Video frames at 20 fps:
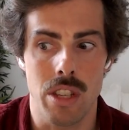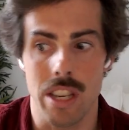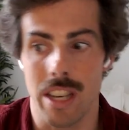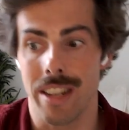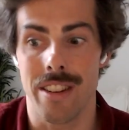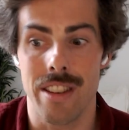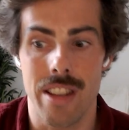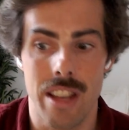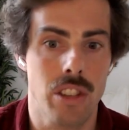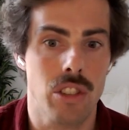
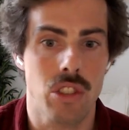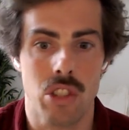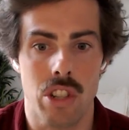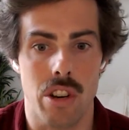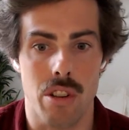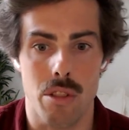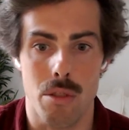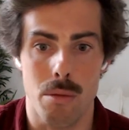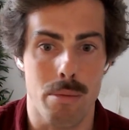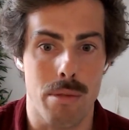and next year
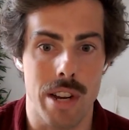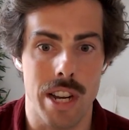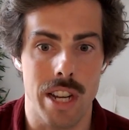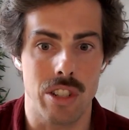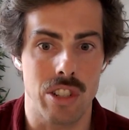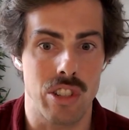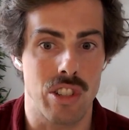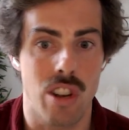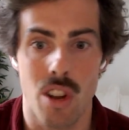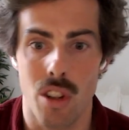the brand
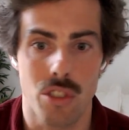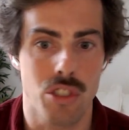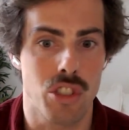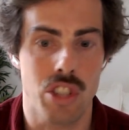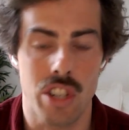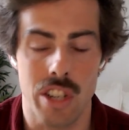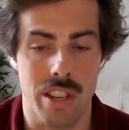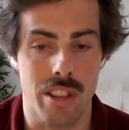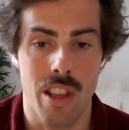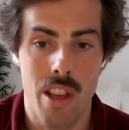is
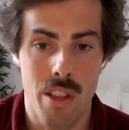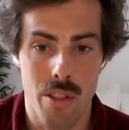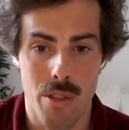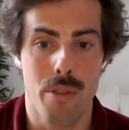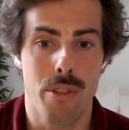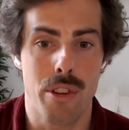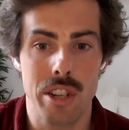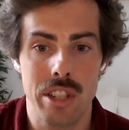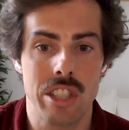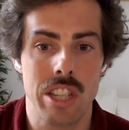launching the
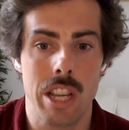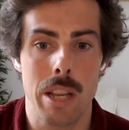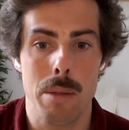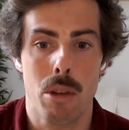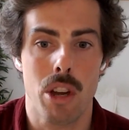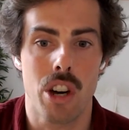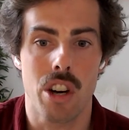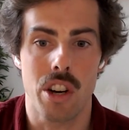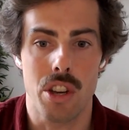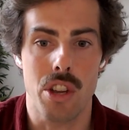very same
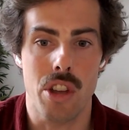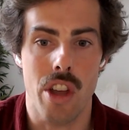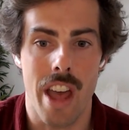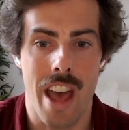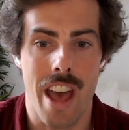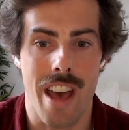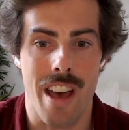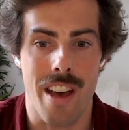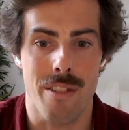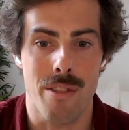car you
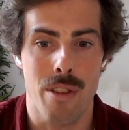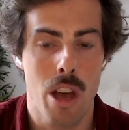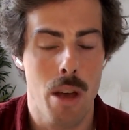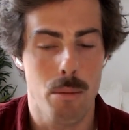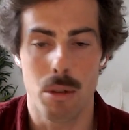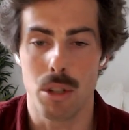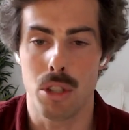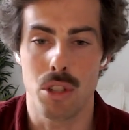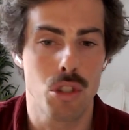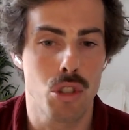have,
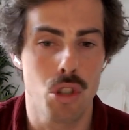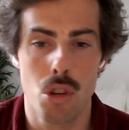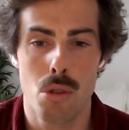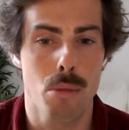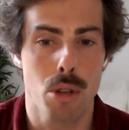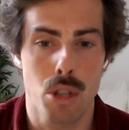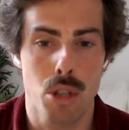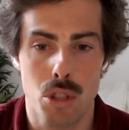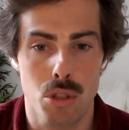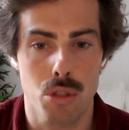but so
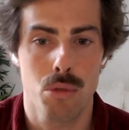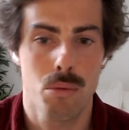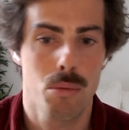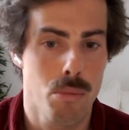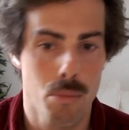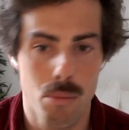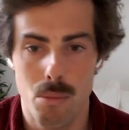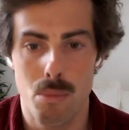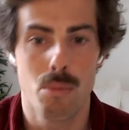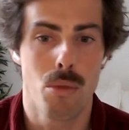much
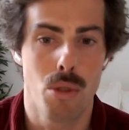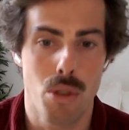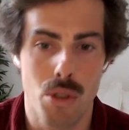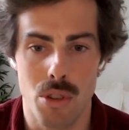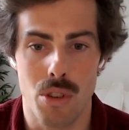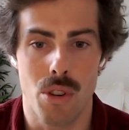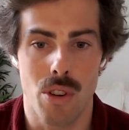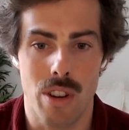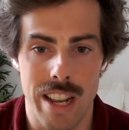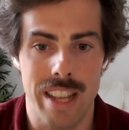
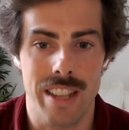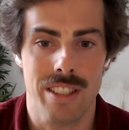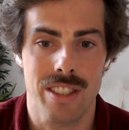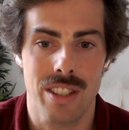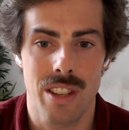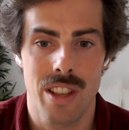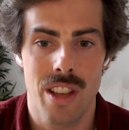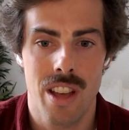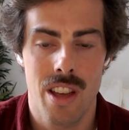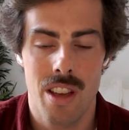less
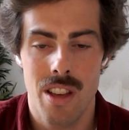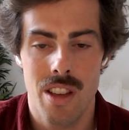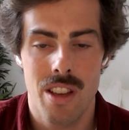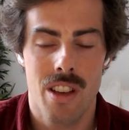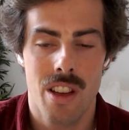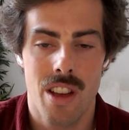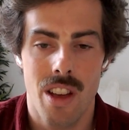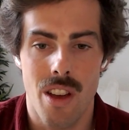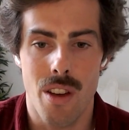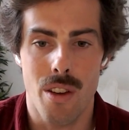
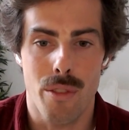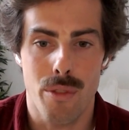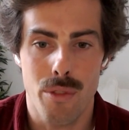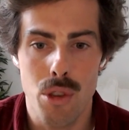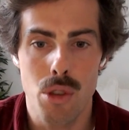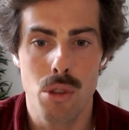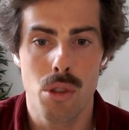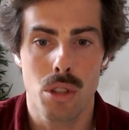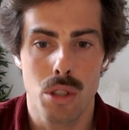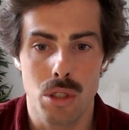
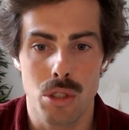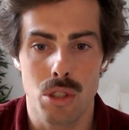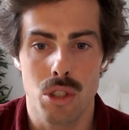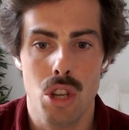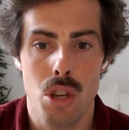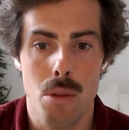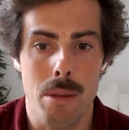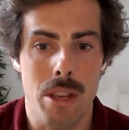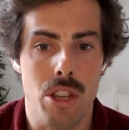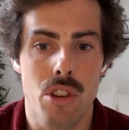fuel
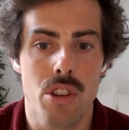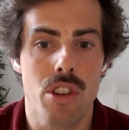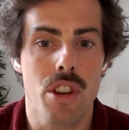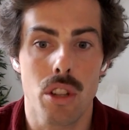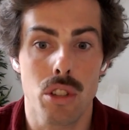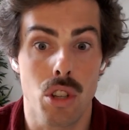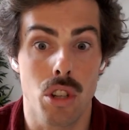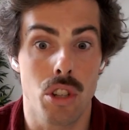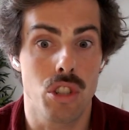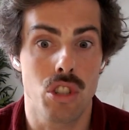consuming, you're
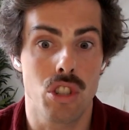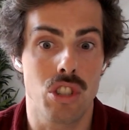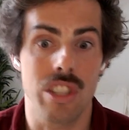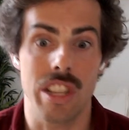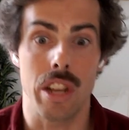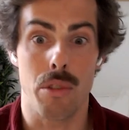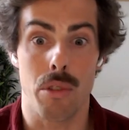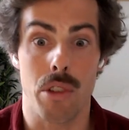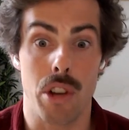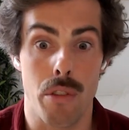not going to just
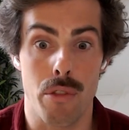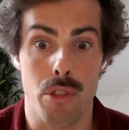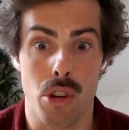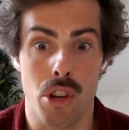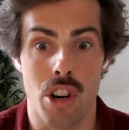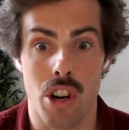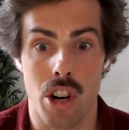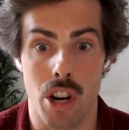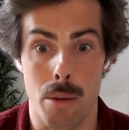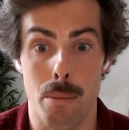get rid of your
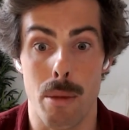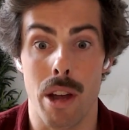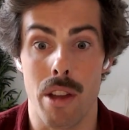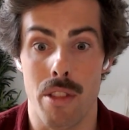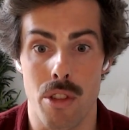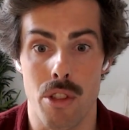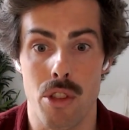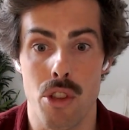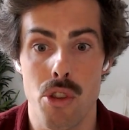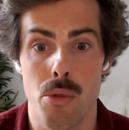car and buy
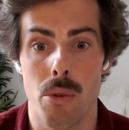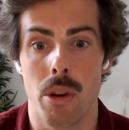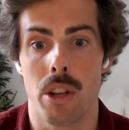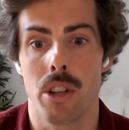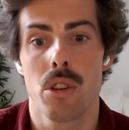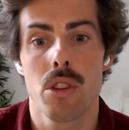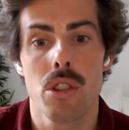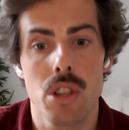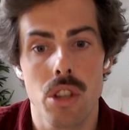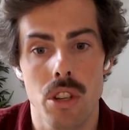the new one. No,
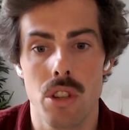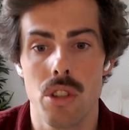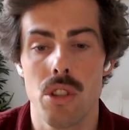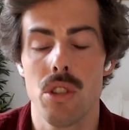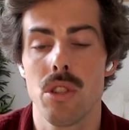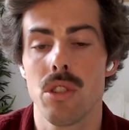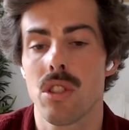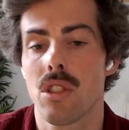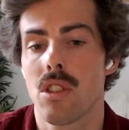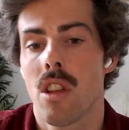you're going to
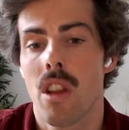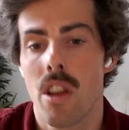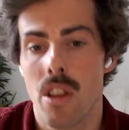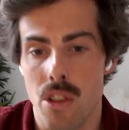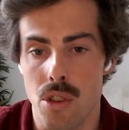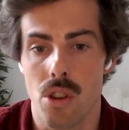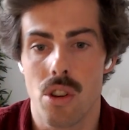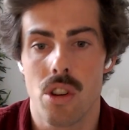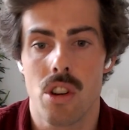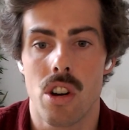use
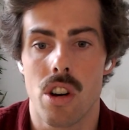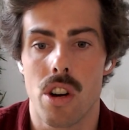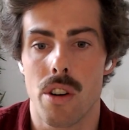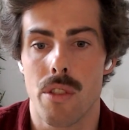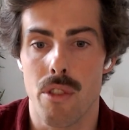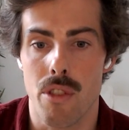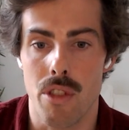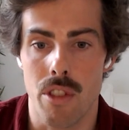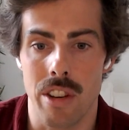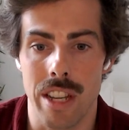your car
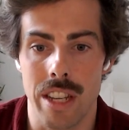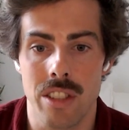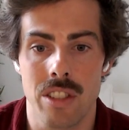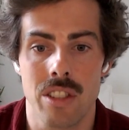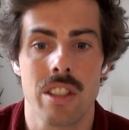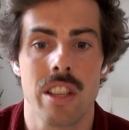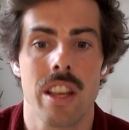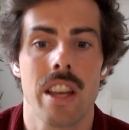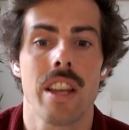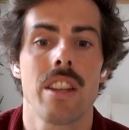for the next
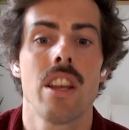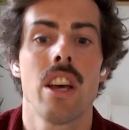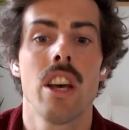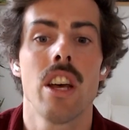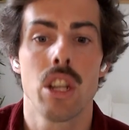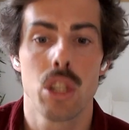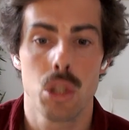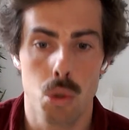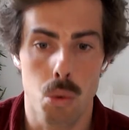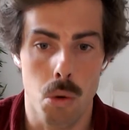10,
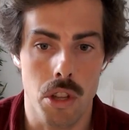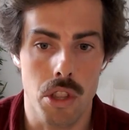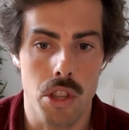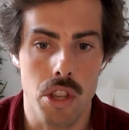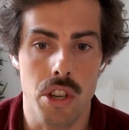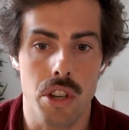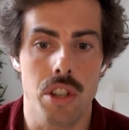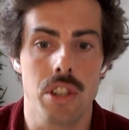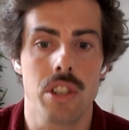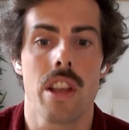20
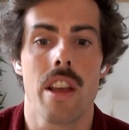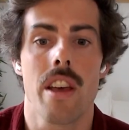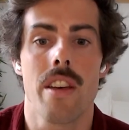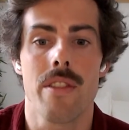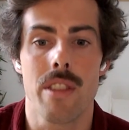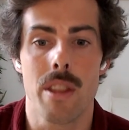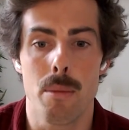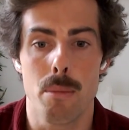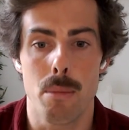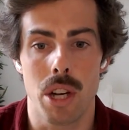years and
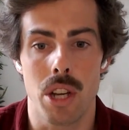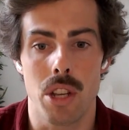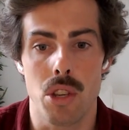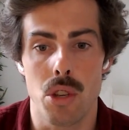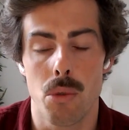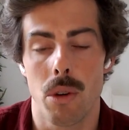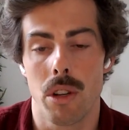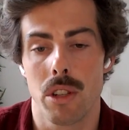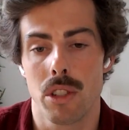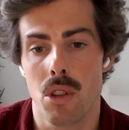then buy a
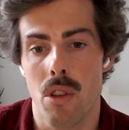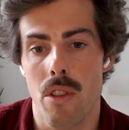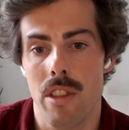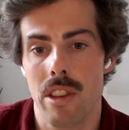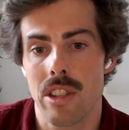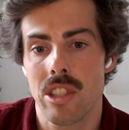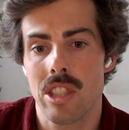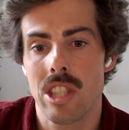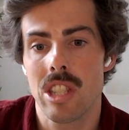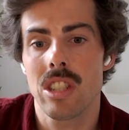new one. So
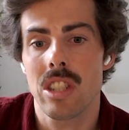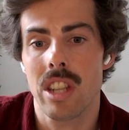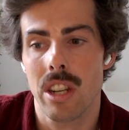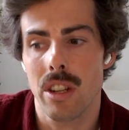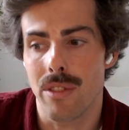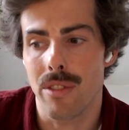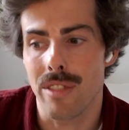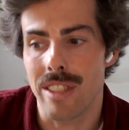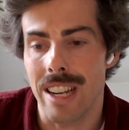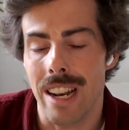there's this kind
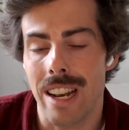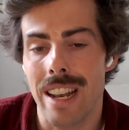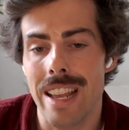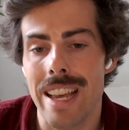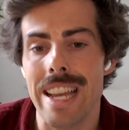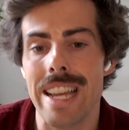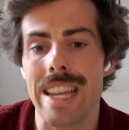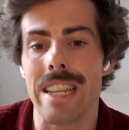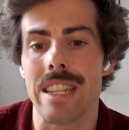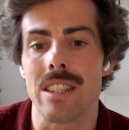of
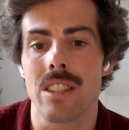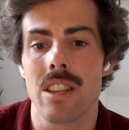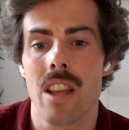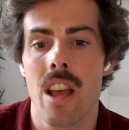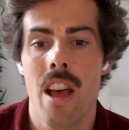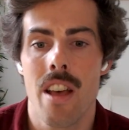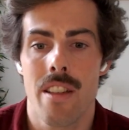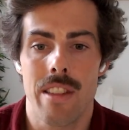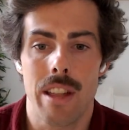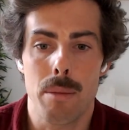delays
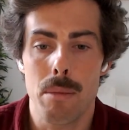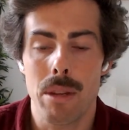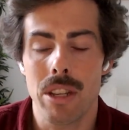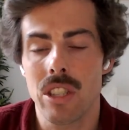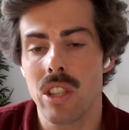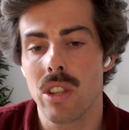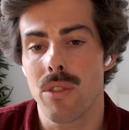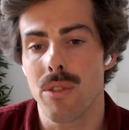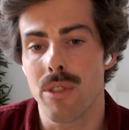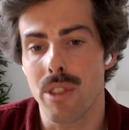that makes
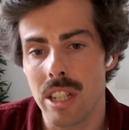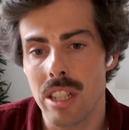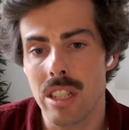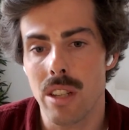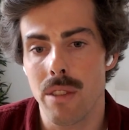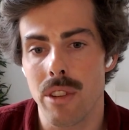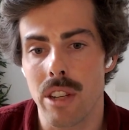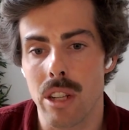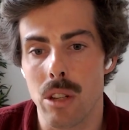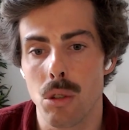it very
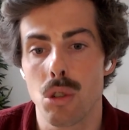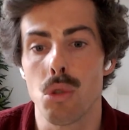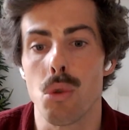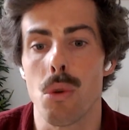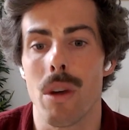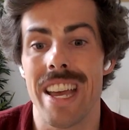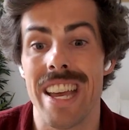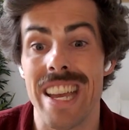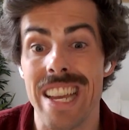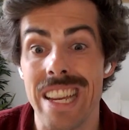difficult to
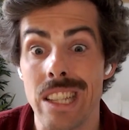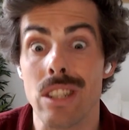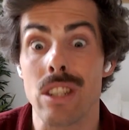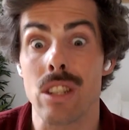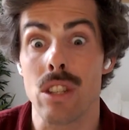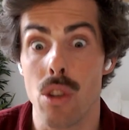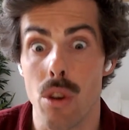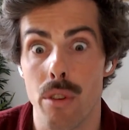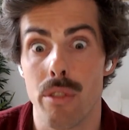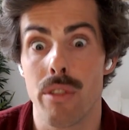
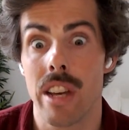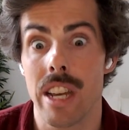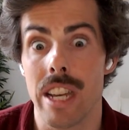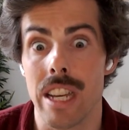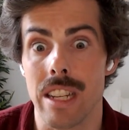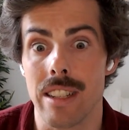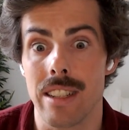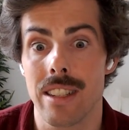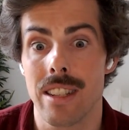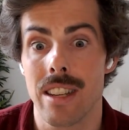
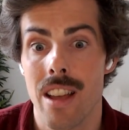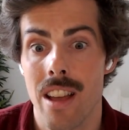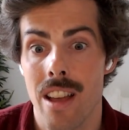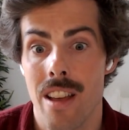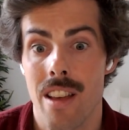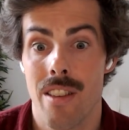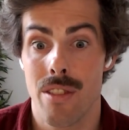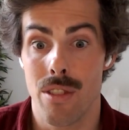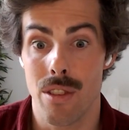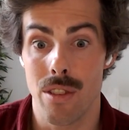exnovate
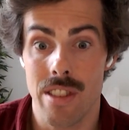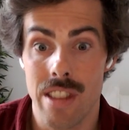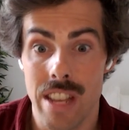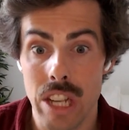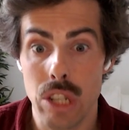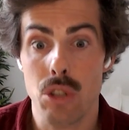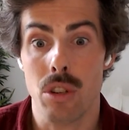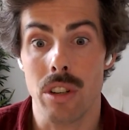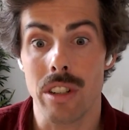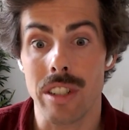the
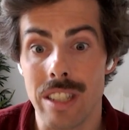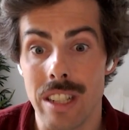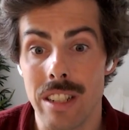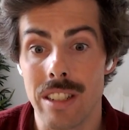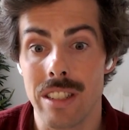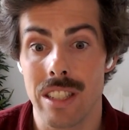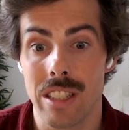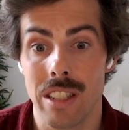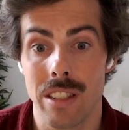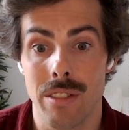nature
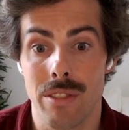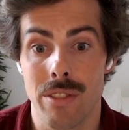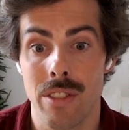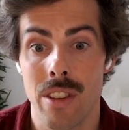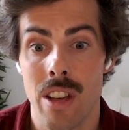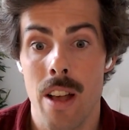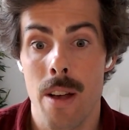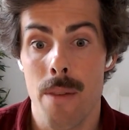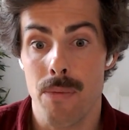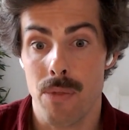intensive
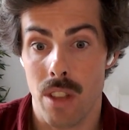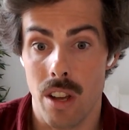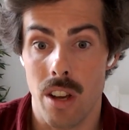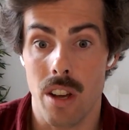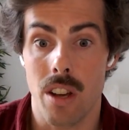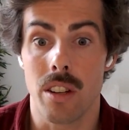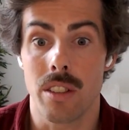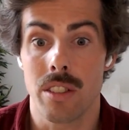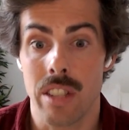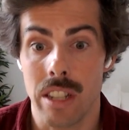
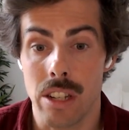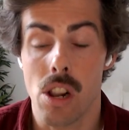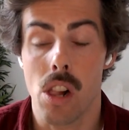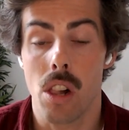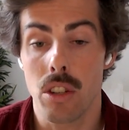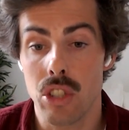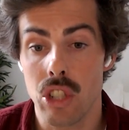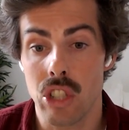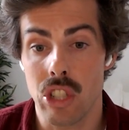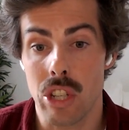
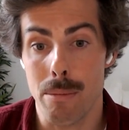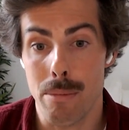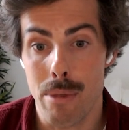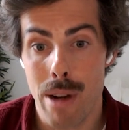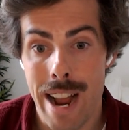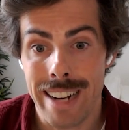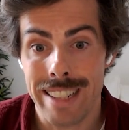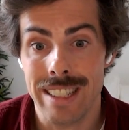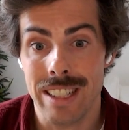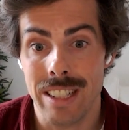technologies and
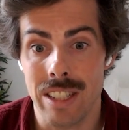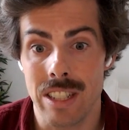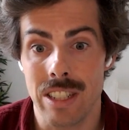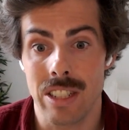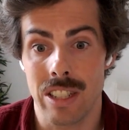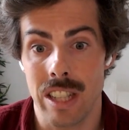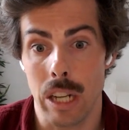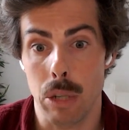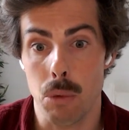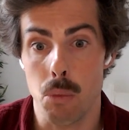
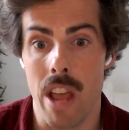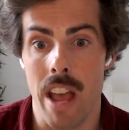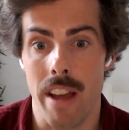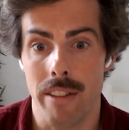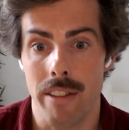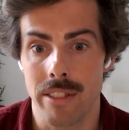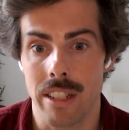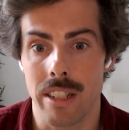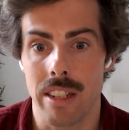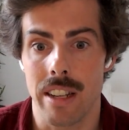practices that we have
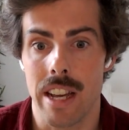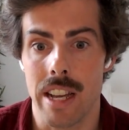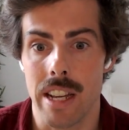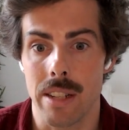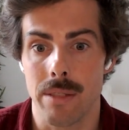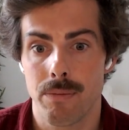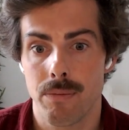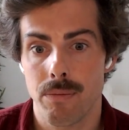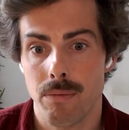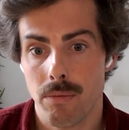today.
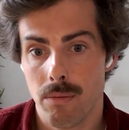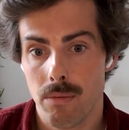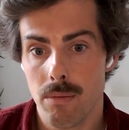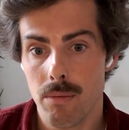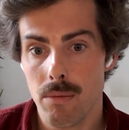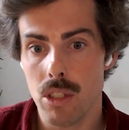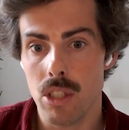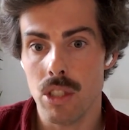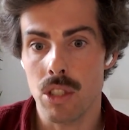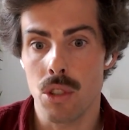
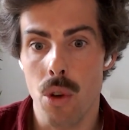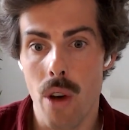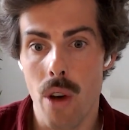So